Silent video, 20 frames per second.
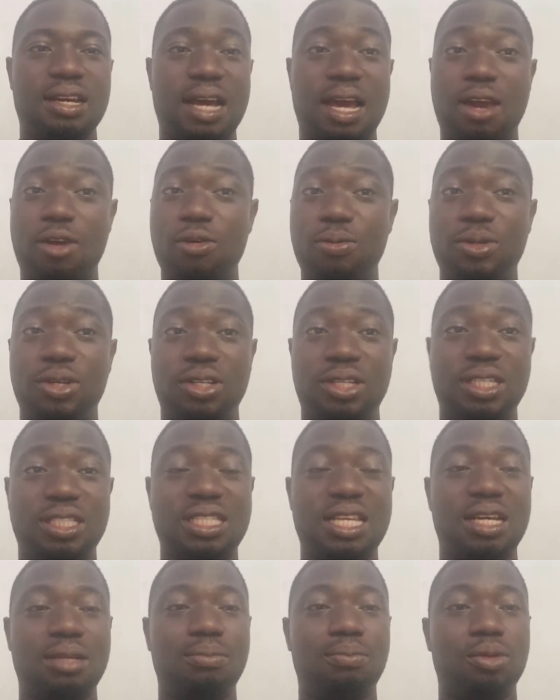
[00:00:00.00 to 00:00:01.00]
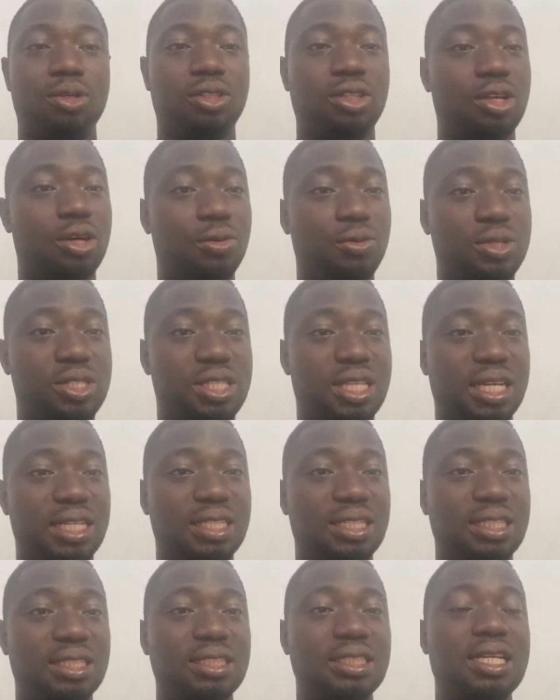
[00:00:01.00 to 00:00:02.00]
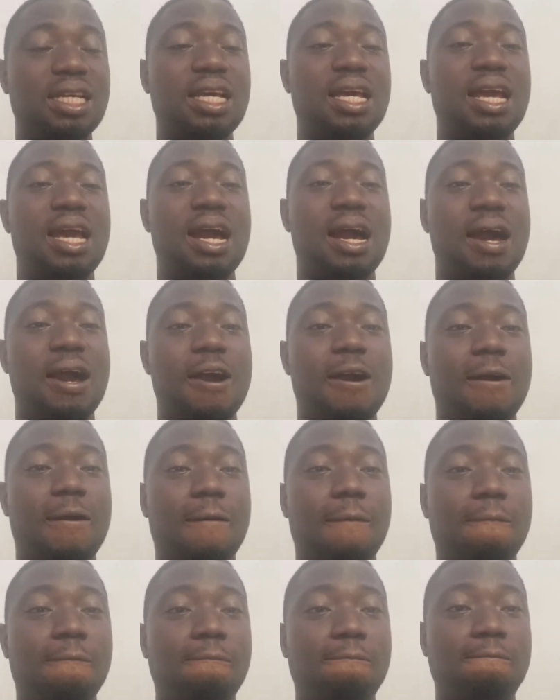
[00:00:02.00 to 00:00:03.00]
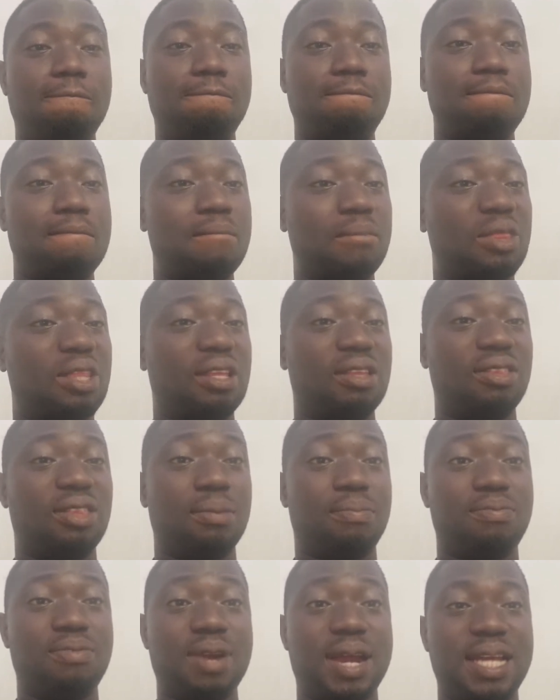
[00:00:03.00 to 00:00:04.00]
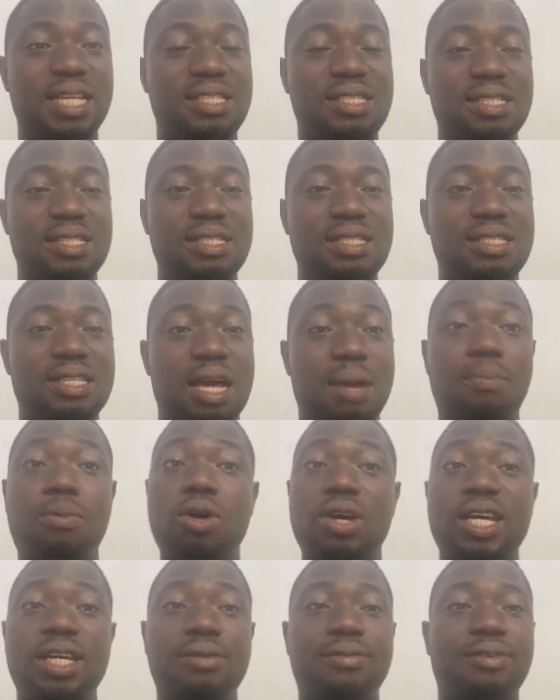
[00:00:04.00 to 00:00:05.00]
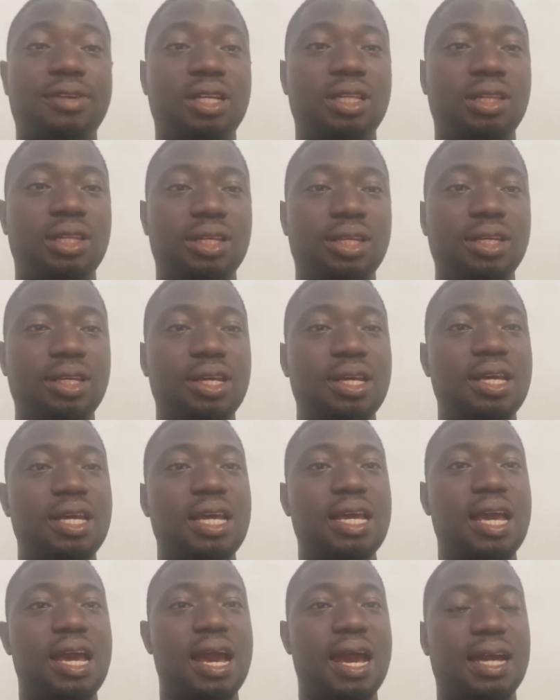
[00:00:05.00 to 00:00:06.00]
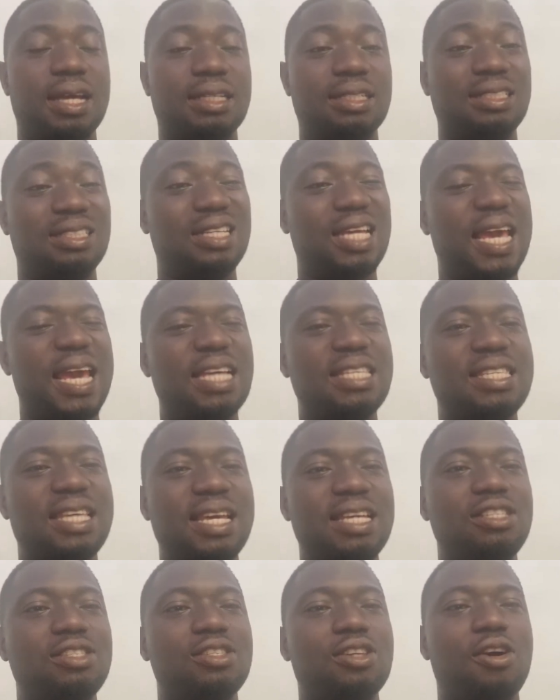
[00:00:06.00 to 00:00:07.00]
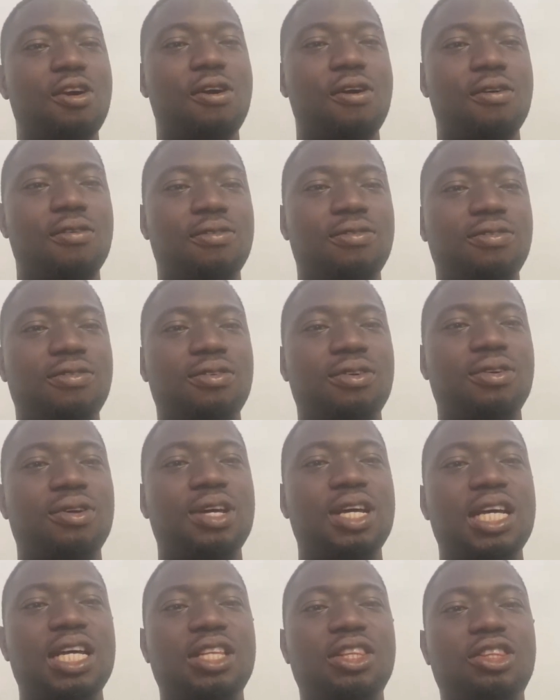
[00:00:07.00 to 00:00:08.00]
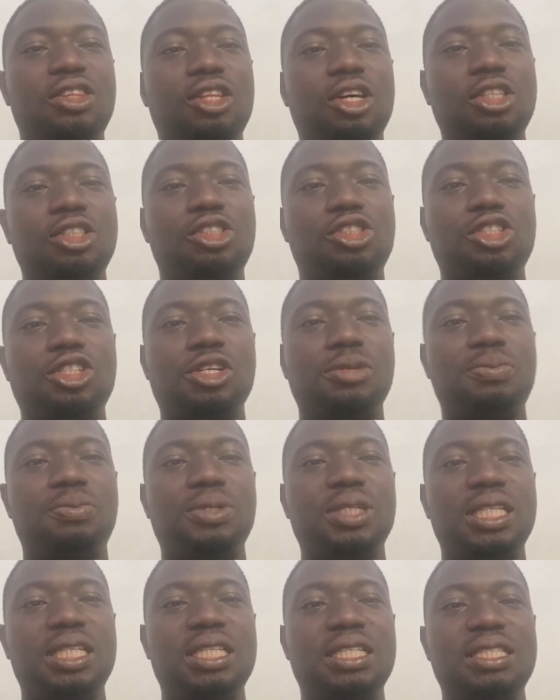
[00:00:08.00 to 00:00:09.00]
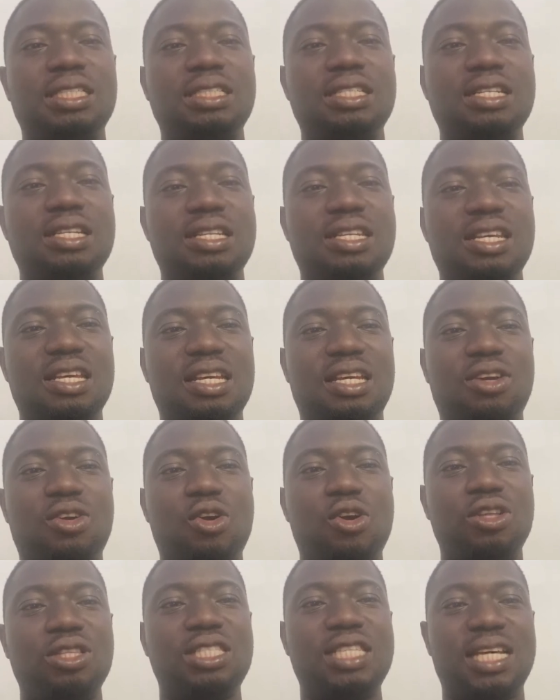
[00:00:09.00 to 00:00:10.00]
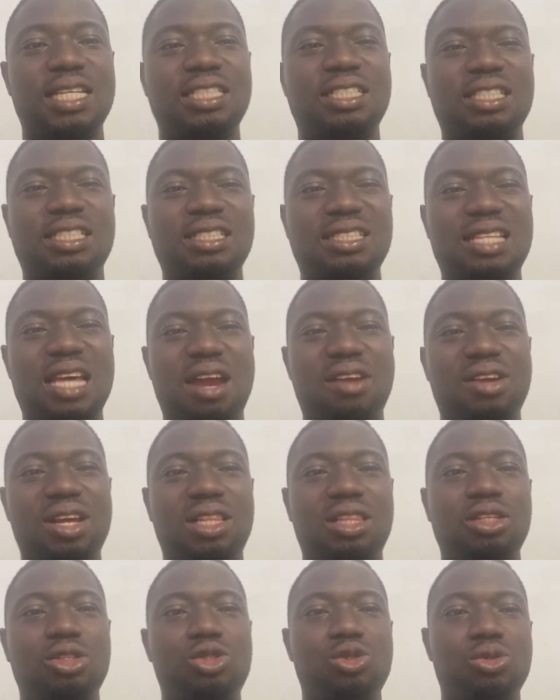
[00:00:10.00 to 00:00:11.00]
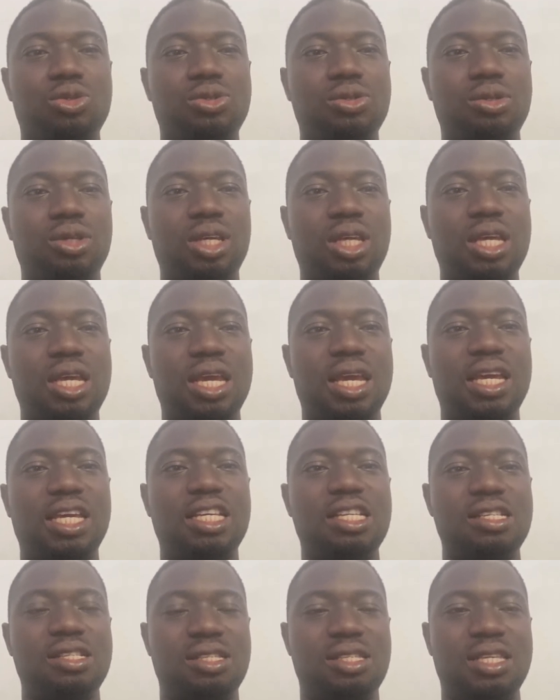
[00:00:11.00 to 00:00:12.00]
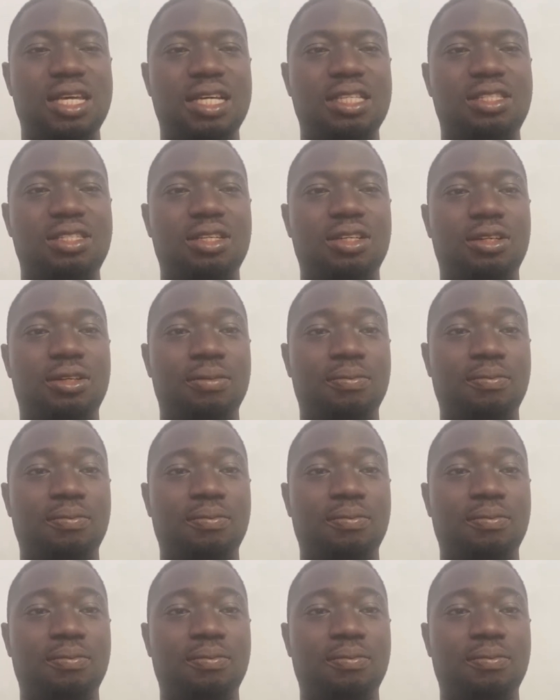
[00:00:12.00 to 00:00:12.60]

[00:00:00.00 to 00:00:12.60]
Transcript: I hope you understand. But notwithstanding, the prices are pocket friendly, and the essence of not dropping the contact directly to you here is that